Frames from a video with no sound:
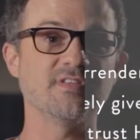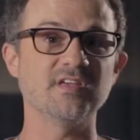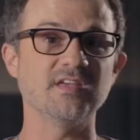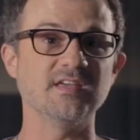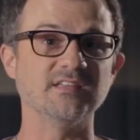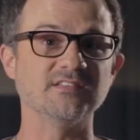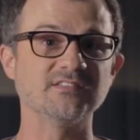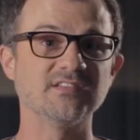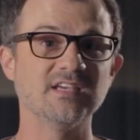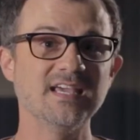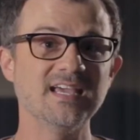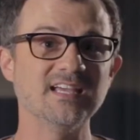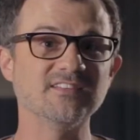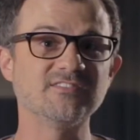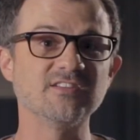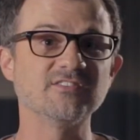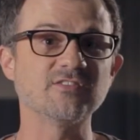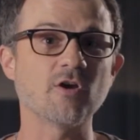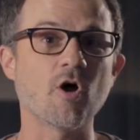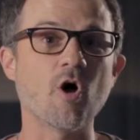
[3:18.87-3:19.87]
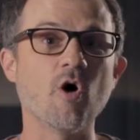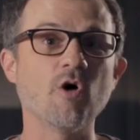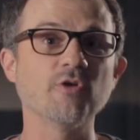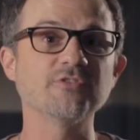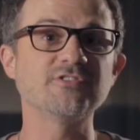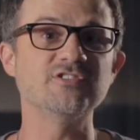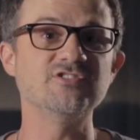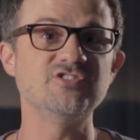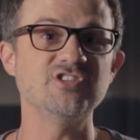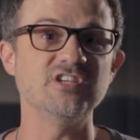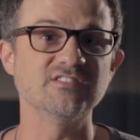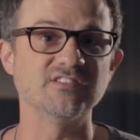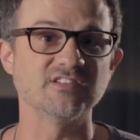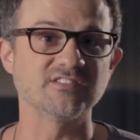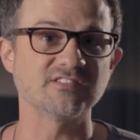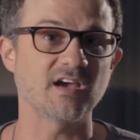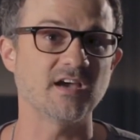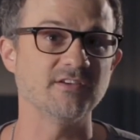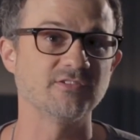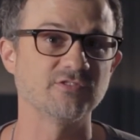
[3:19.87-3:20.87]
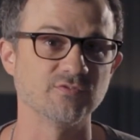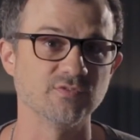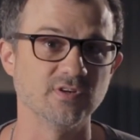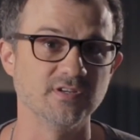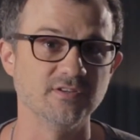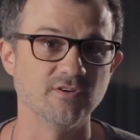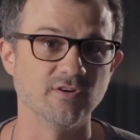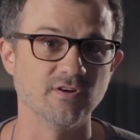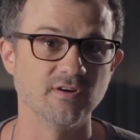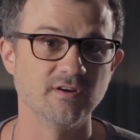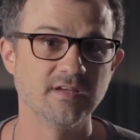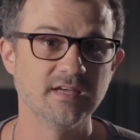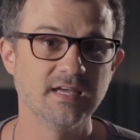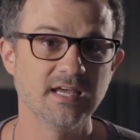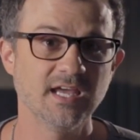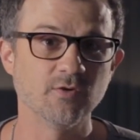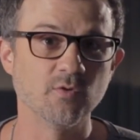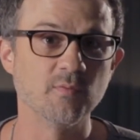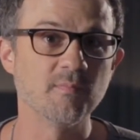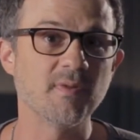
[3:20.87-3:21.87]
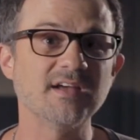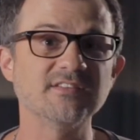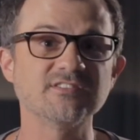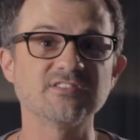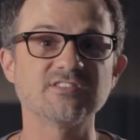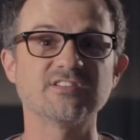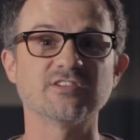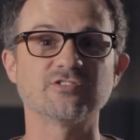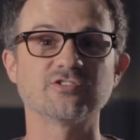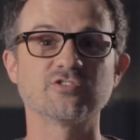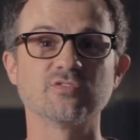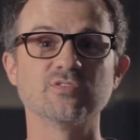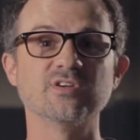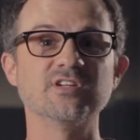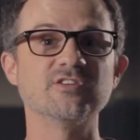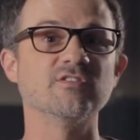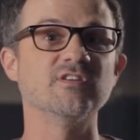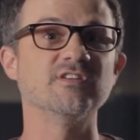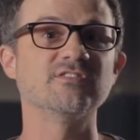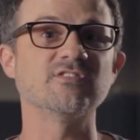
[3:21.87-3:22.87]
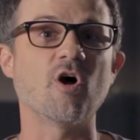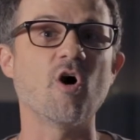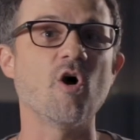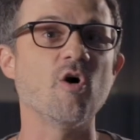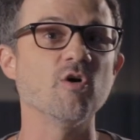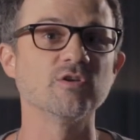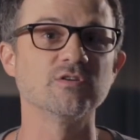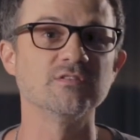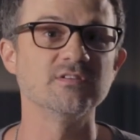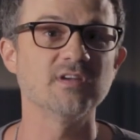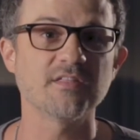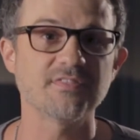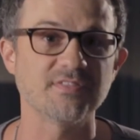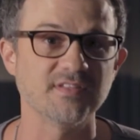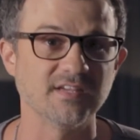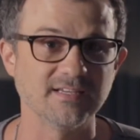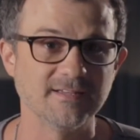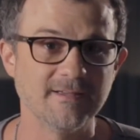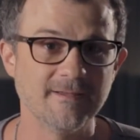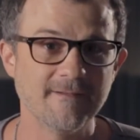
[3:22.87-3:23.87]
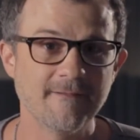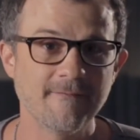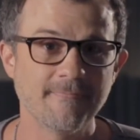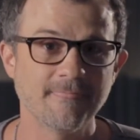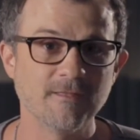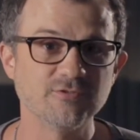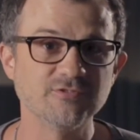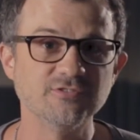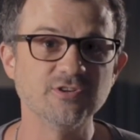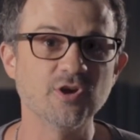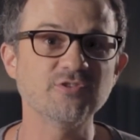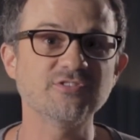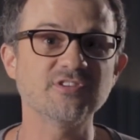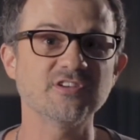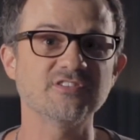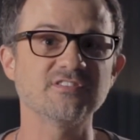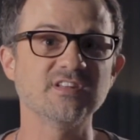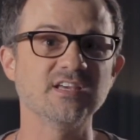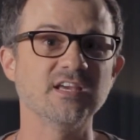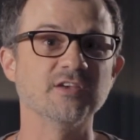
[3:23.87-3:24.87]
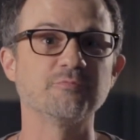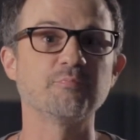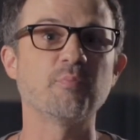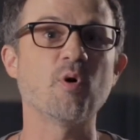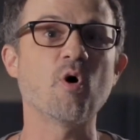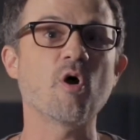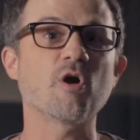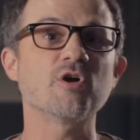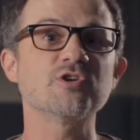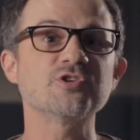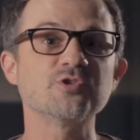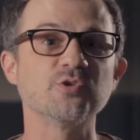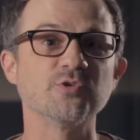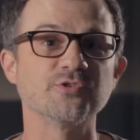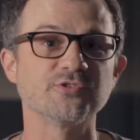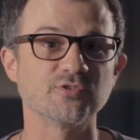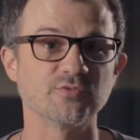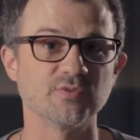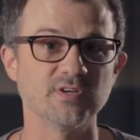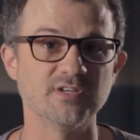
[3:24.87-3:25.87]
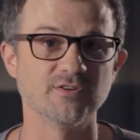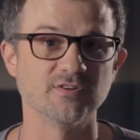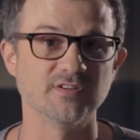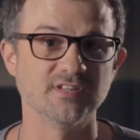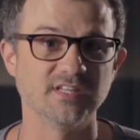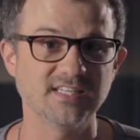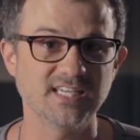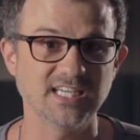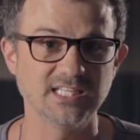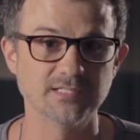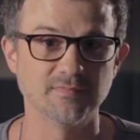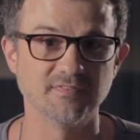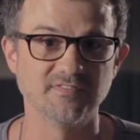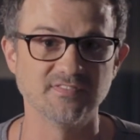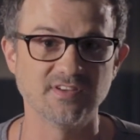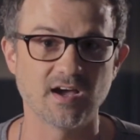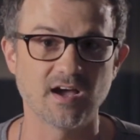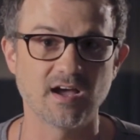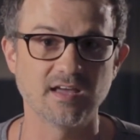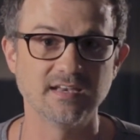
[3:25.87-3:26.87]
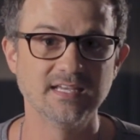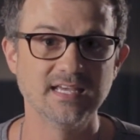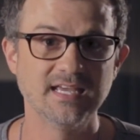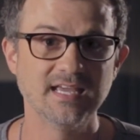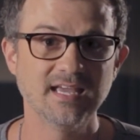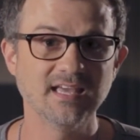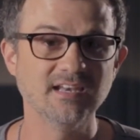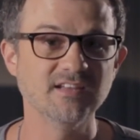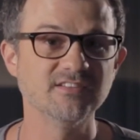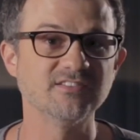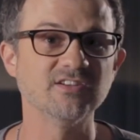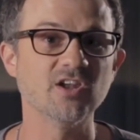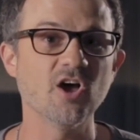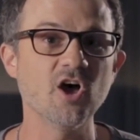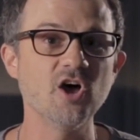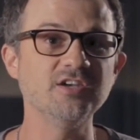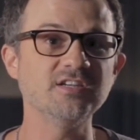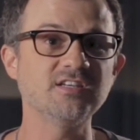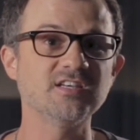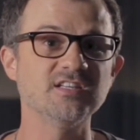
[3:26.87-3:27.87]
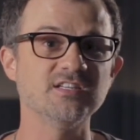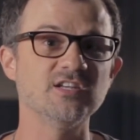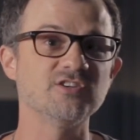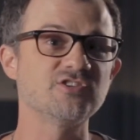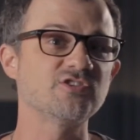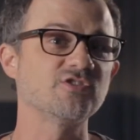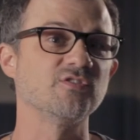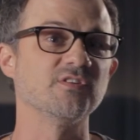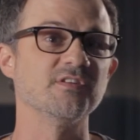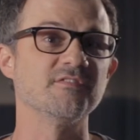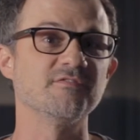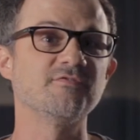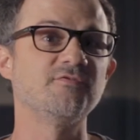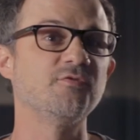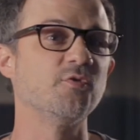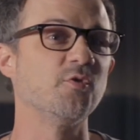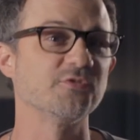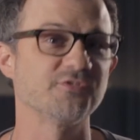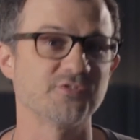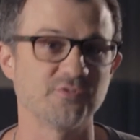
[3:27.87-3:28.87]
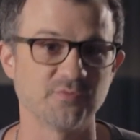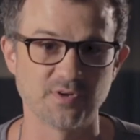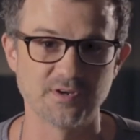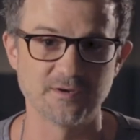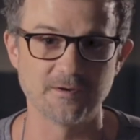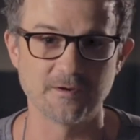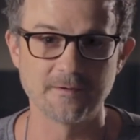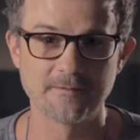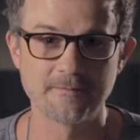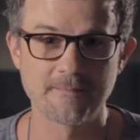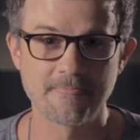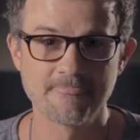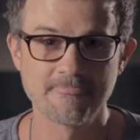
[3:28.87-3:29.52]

things. It says, "All to Jesus I surrender." It reminds us that surrender is all or nothing. There's no such thing as partial surrender in the kingdom of God. It is an unconditional and full surrender.